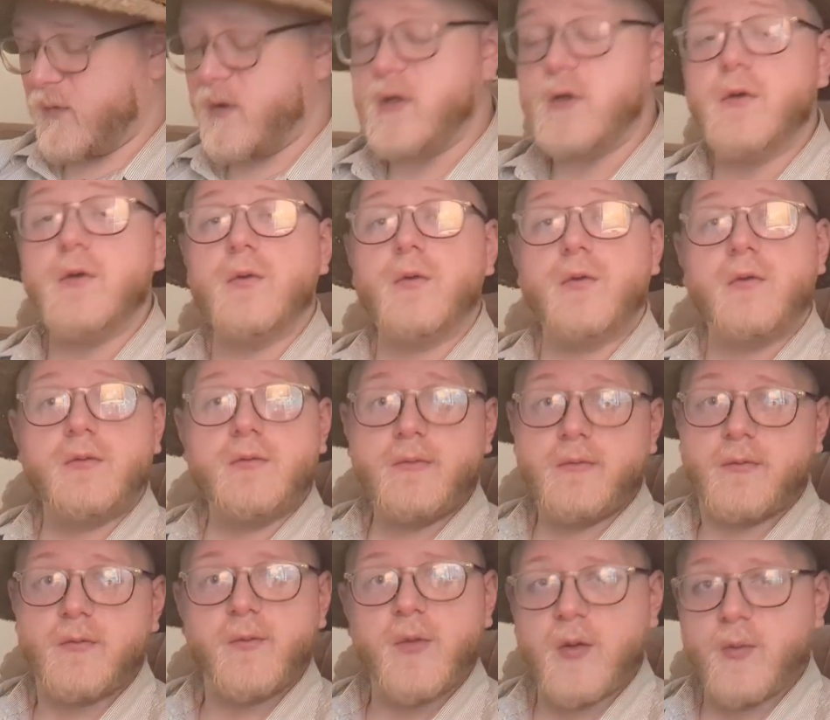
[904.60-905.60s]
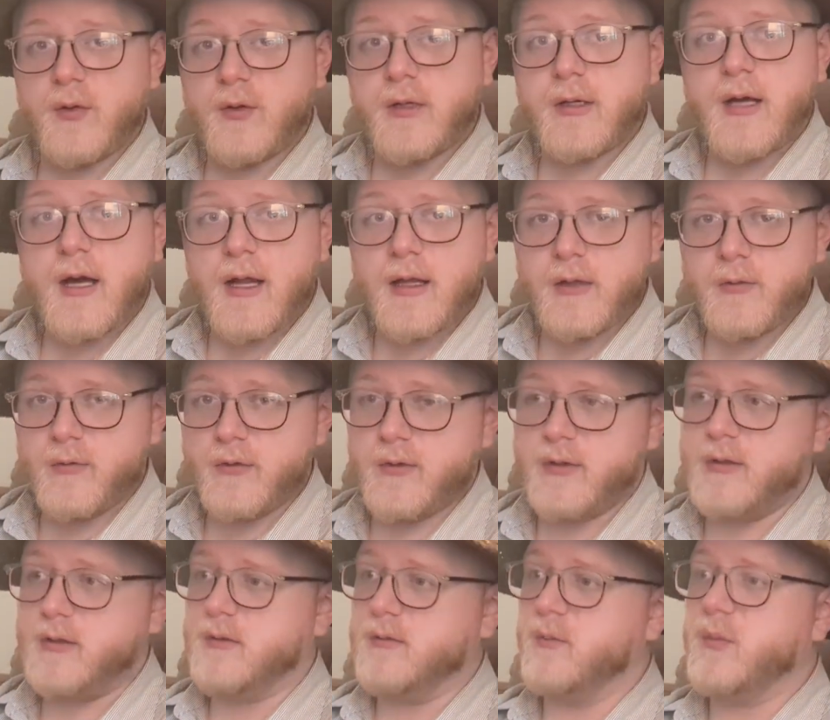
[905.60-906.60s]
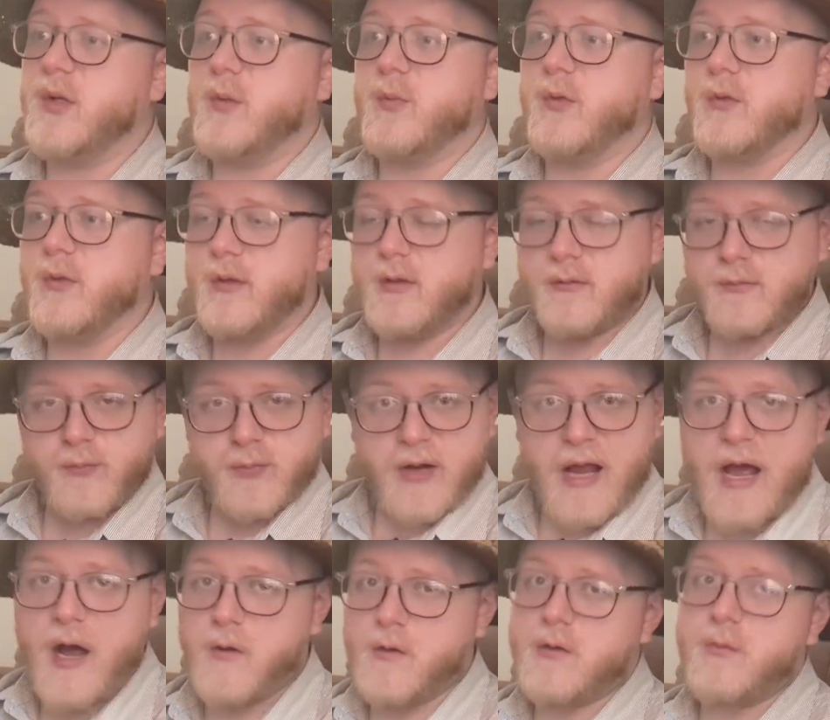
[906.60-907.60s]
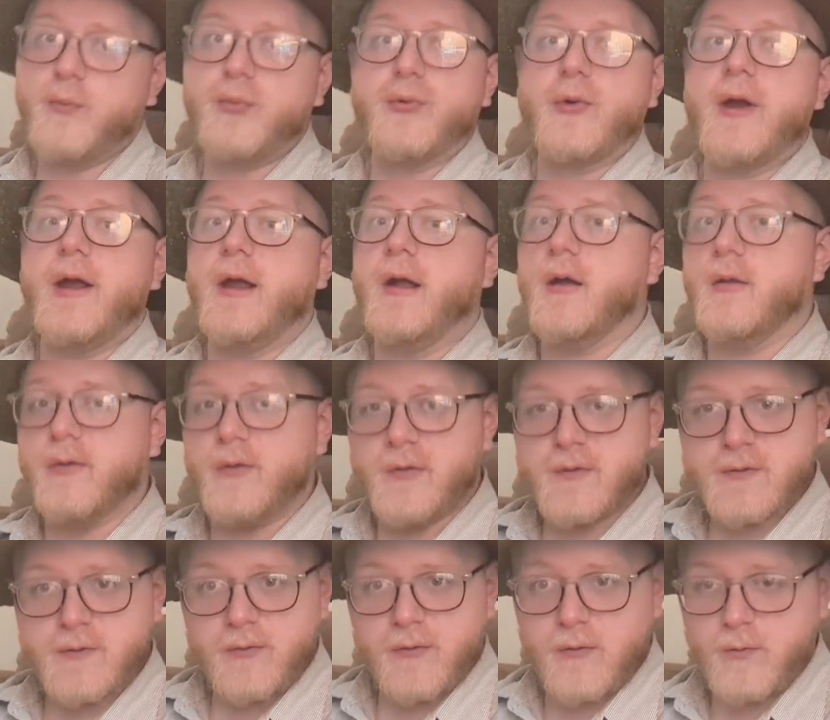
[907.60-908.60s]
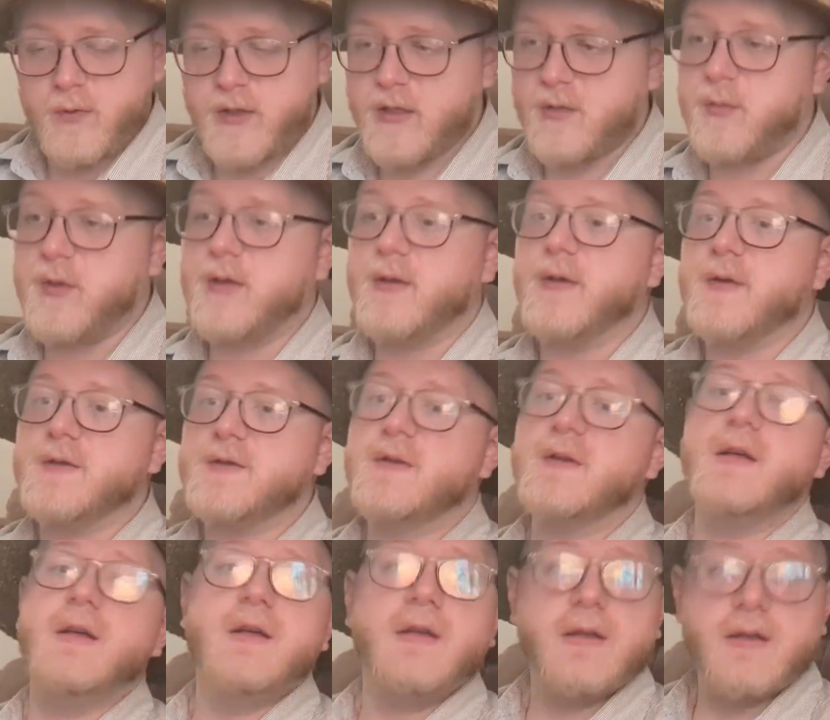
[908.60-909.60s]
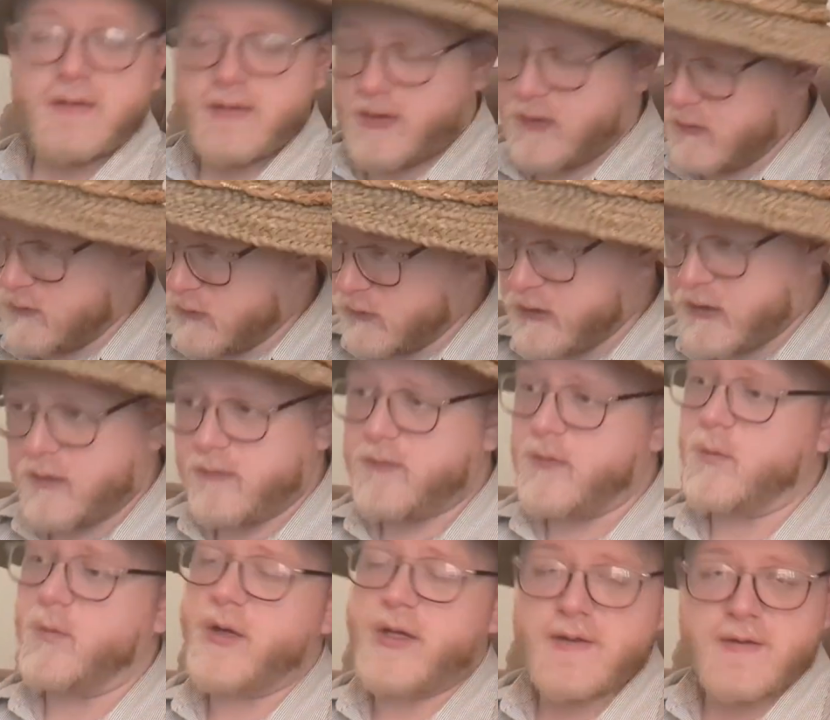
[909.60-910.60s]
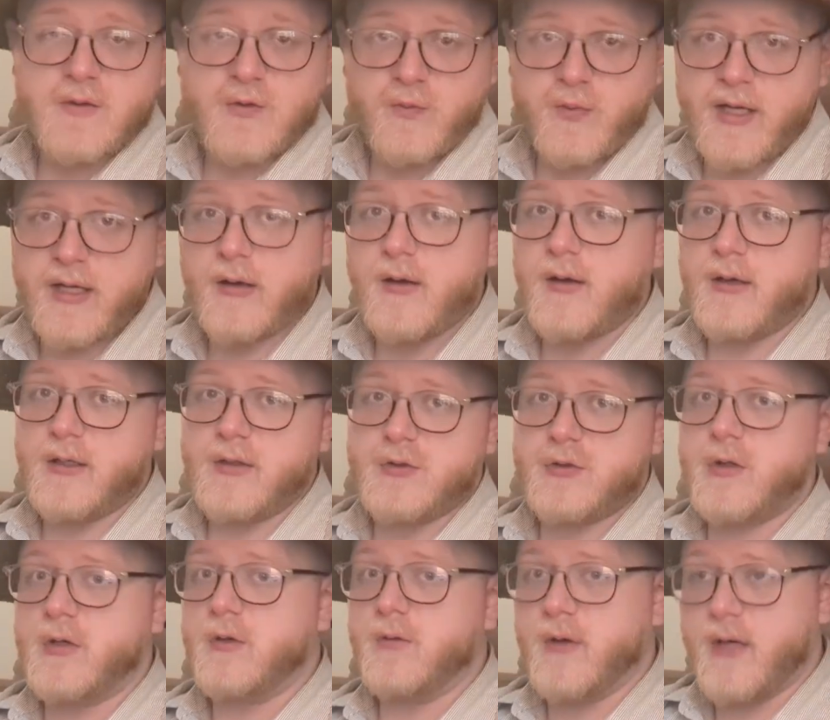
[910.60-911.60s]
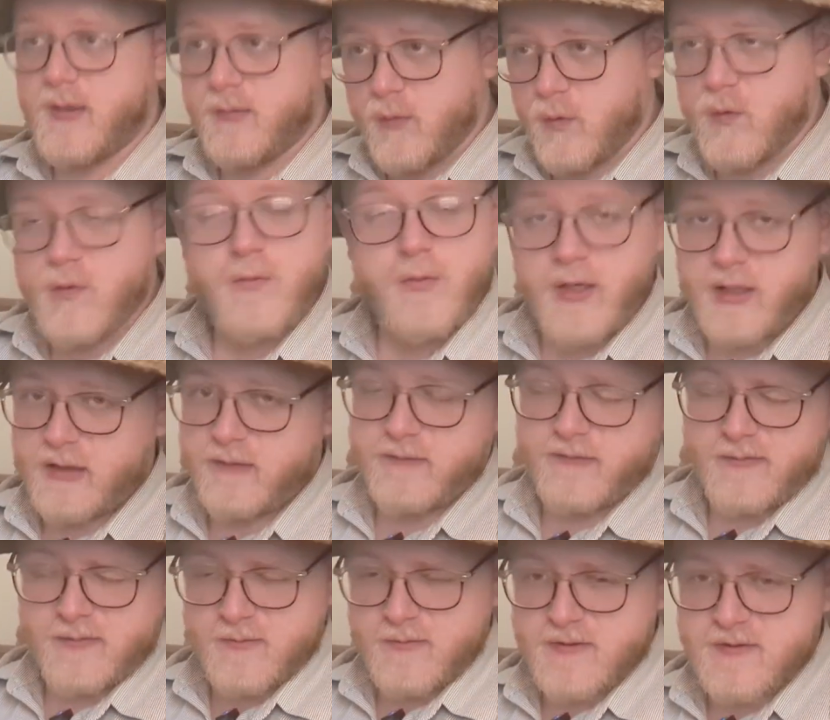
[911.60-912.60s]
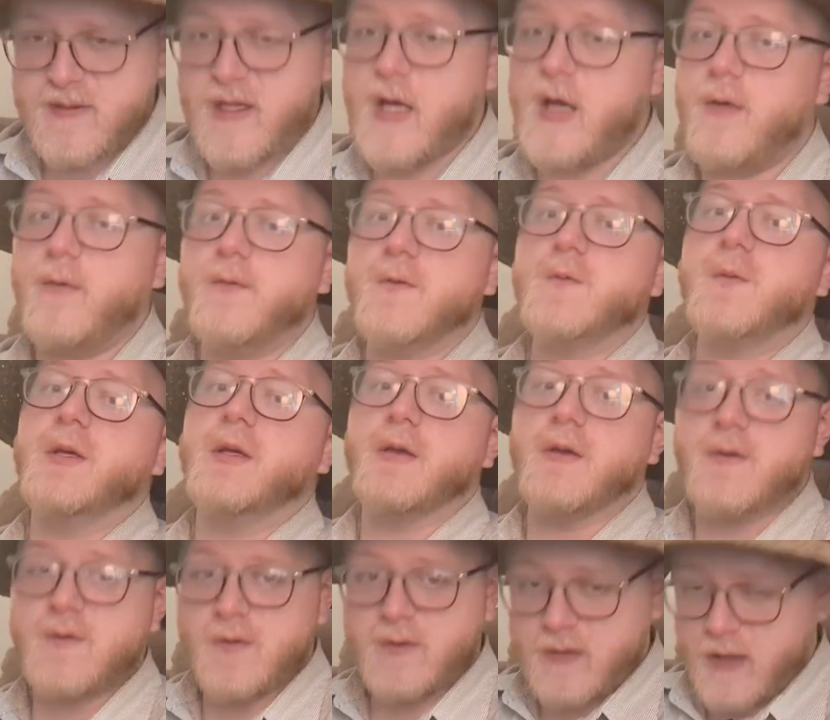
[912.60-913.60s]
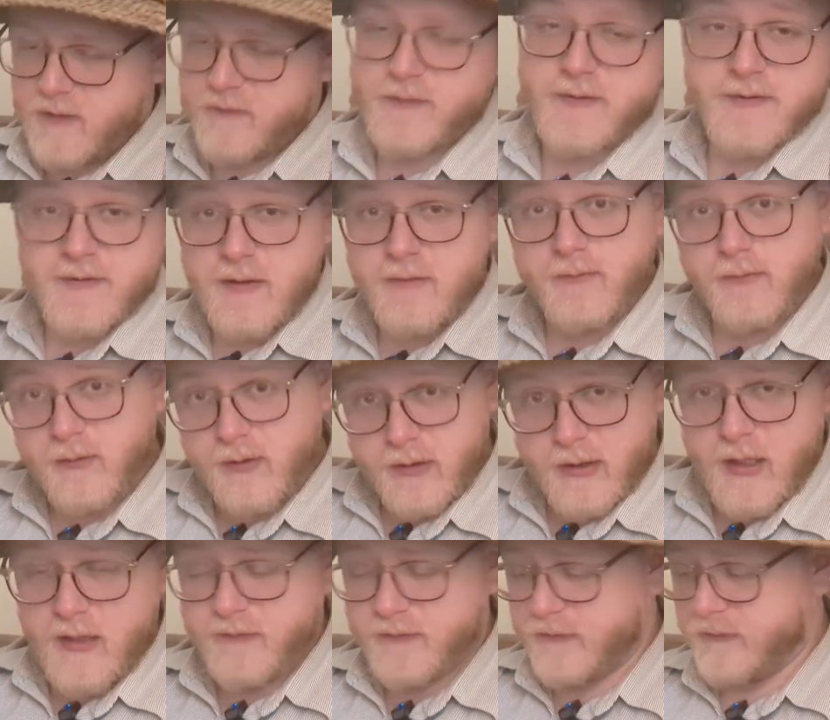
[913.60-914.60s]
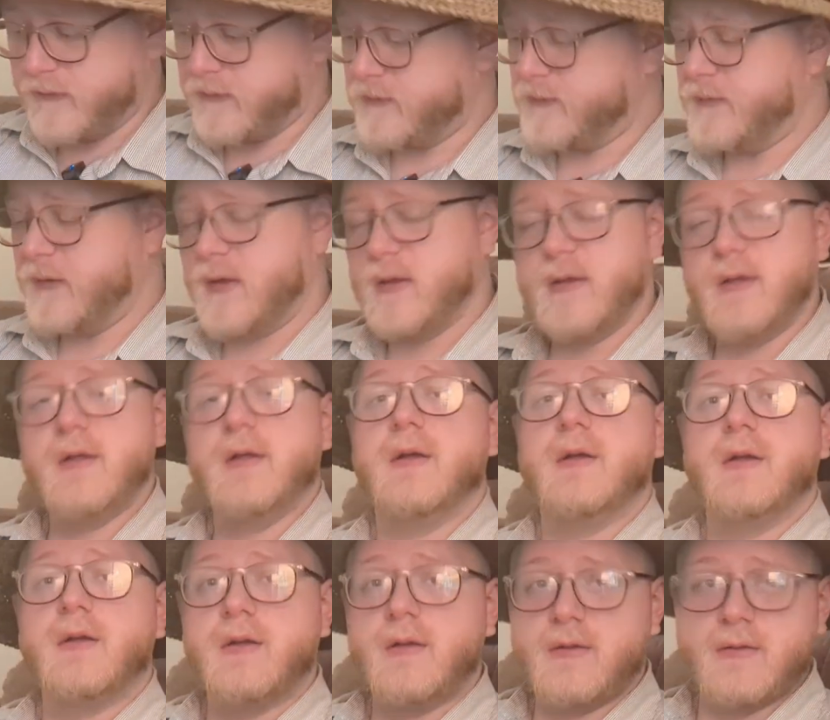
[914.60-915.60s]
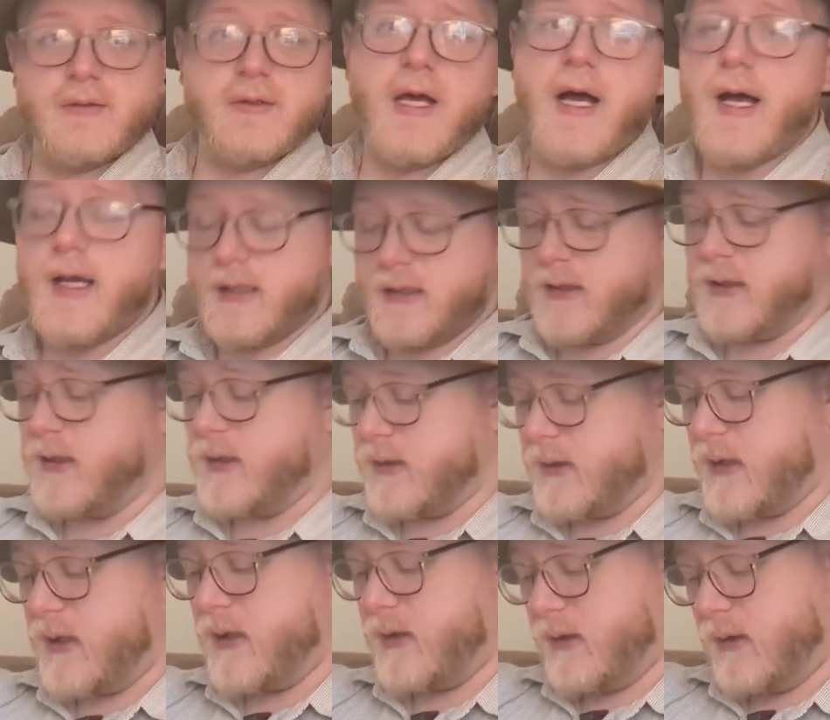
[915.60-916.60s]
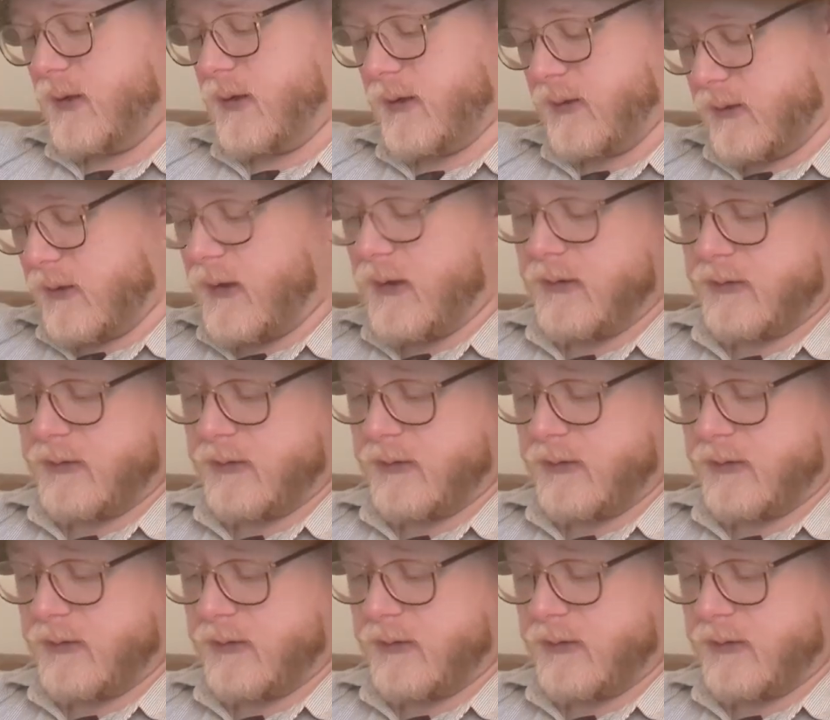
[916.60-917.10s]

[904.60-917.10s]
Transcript: We knew people in Hollywood and people in power prey on those who are weak because they're looking for ways to bet on and generate more money for themselves because enough is never enough. Yada, yada, yada, yada,